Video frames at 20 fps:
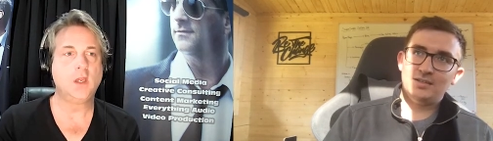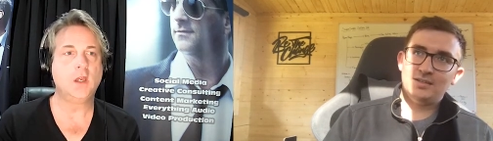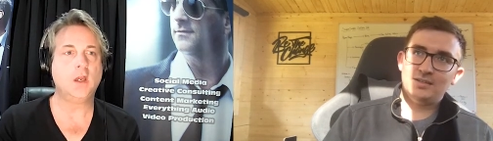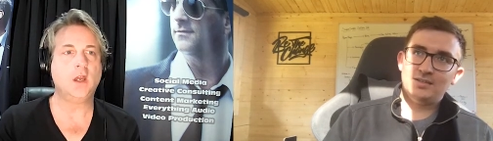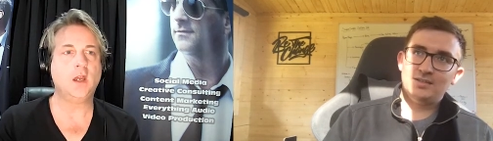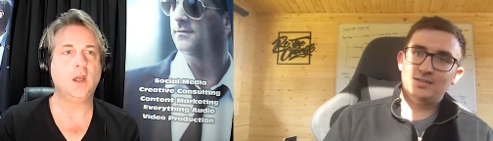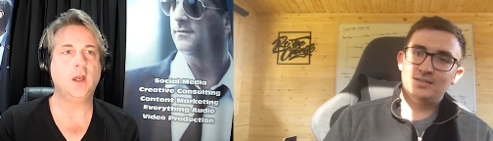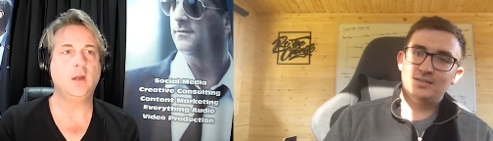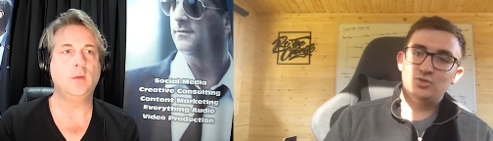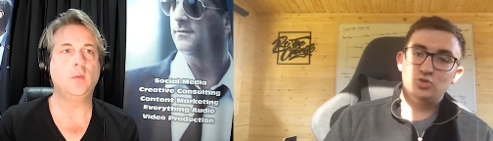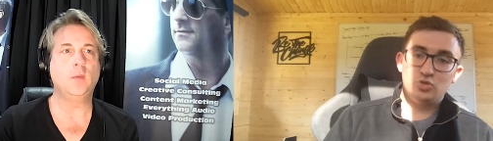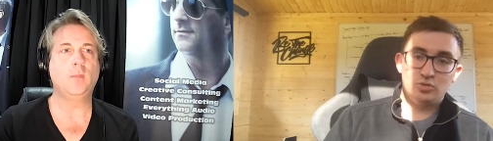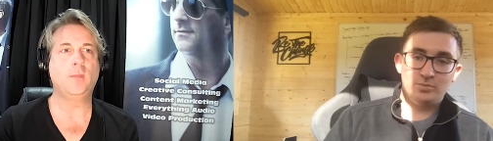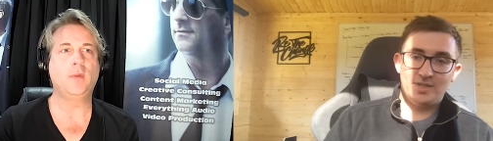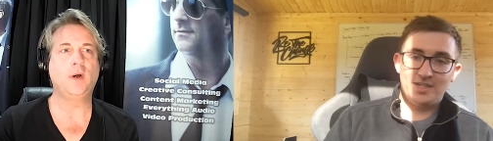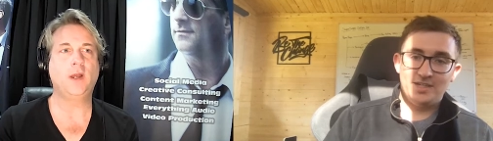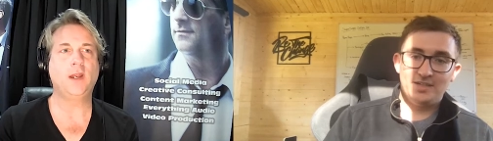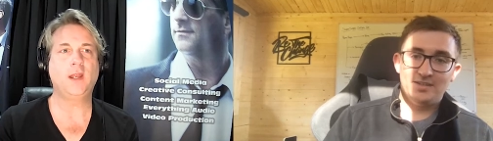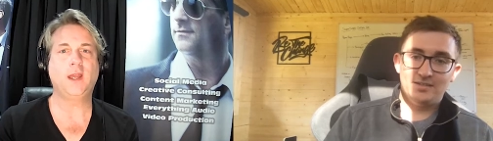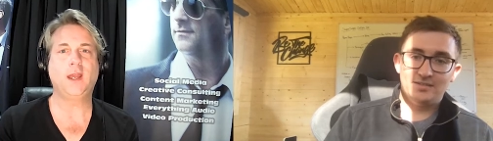Speaker 1: Um,
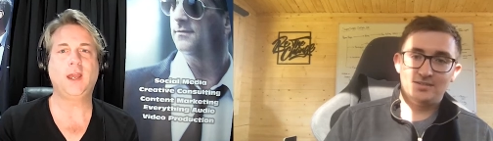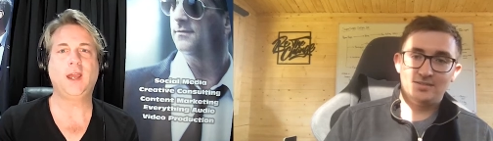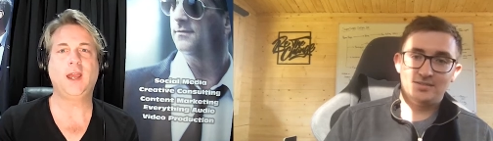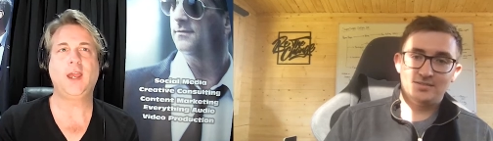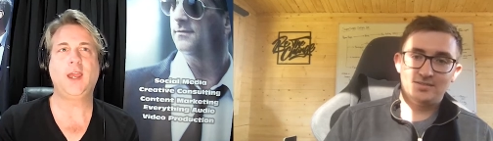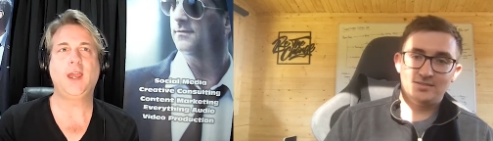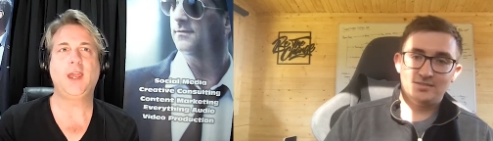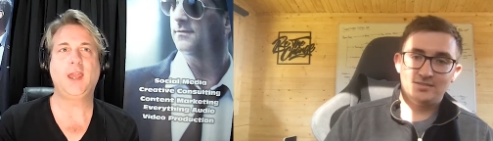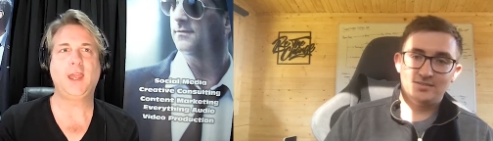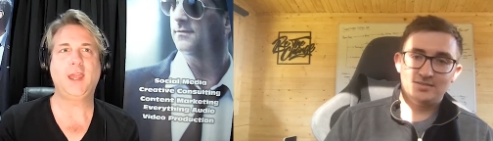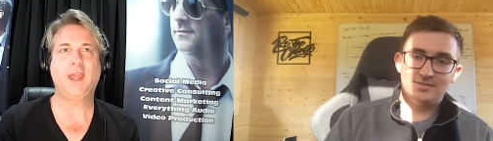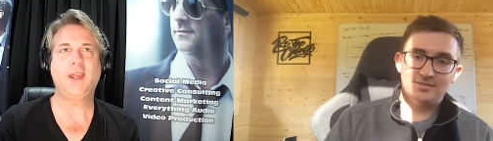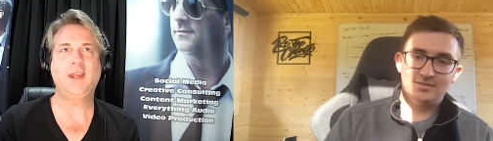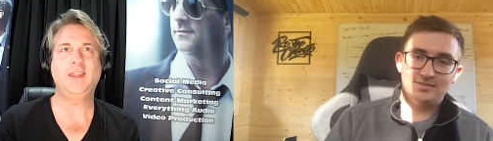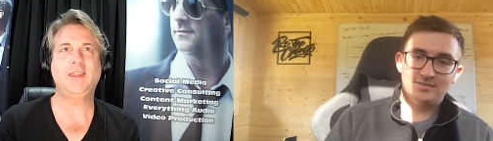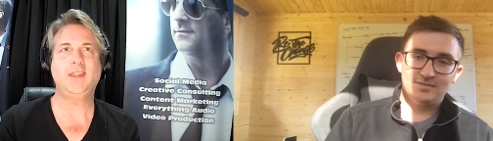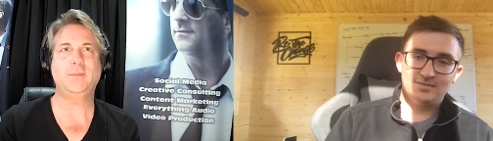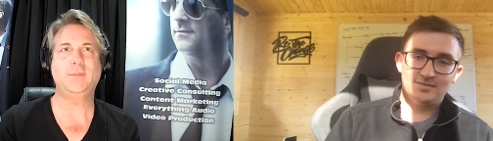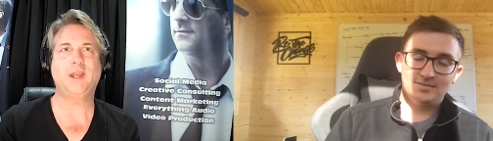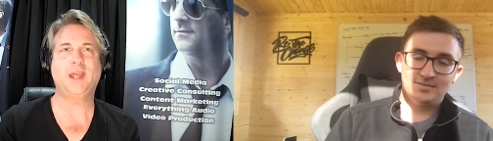but
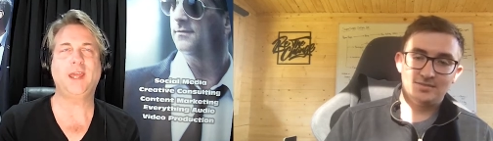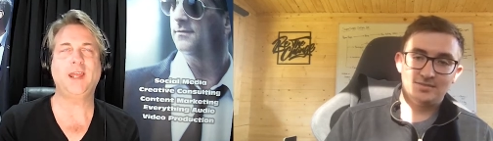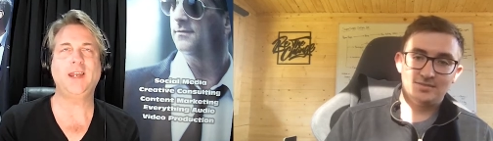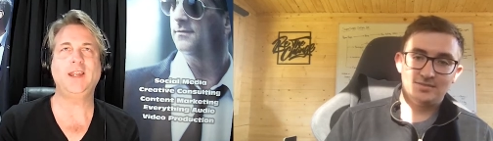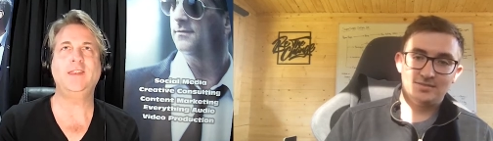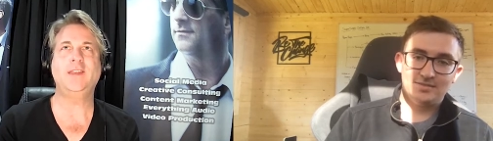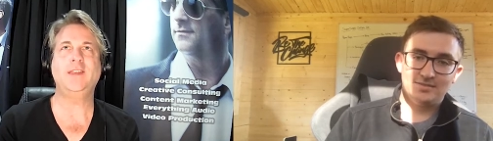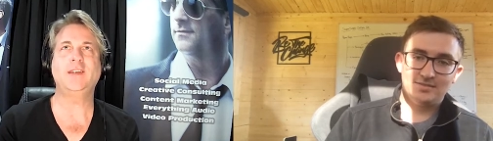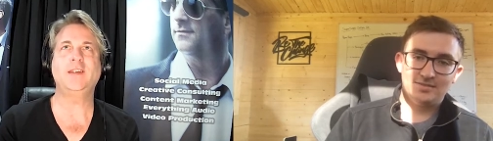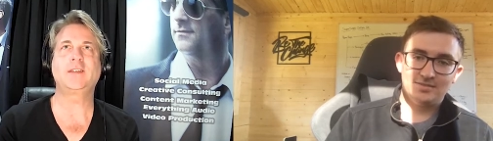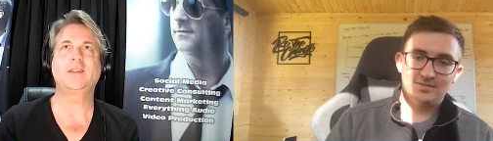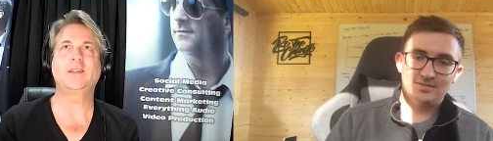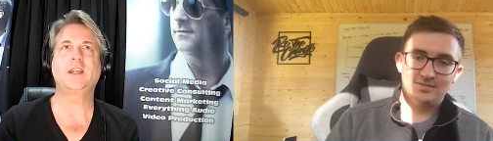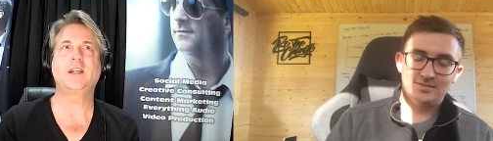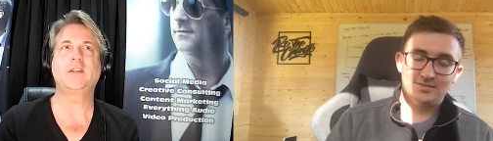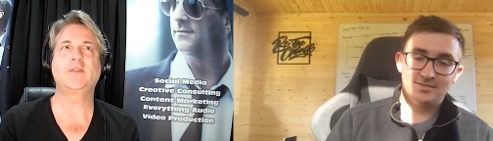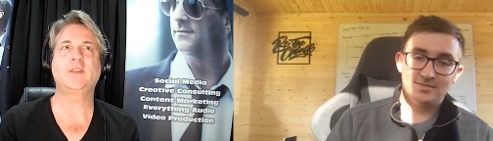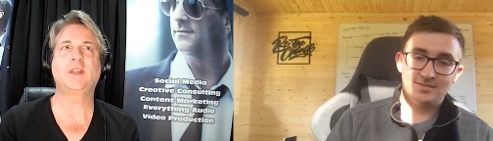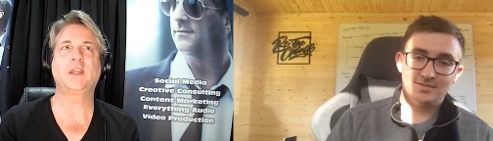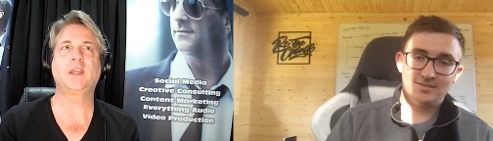anything, but anything that's kind of
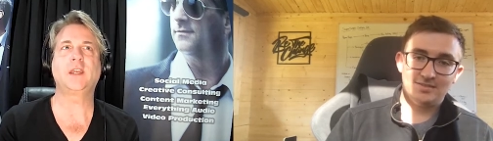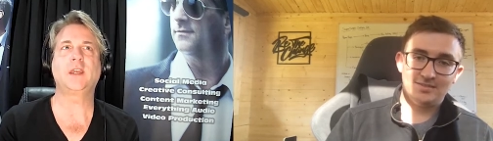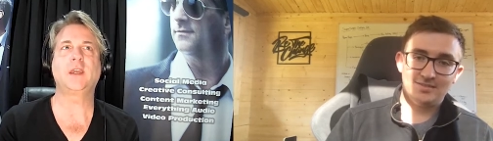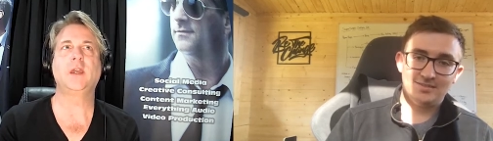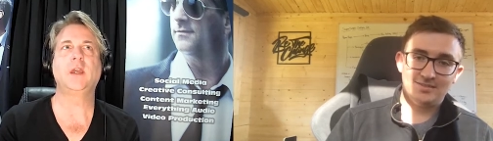like,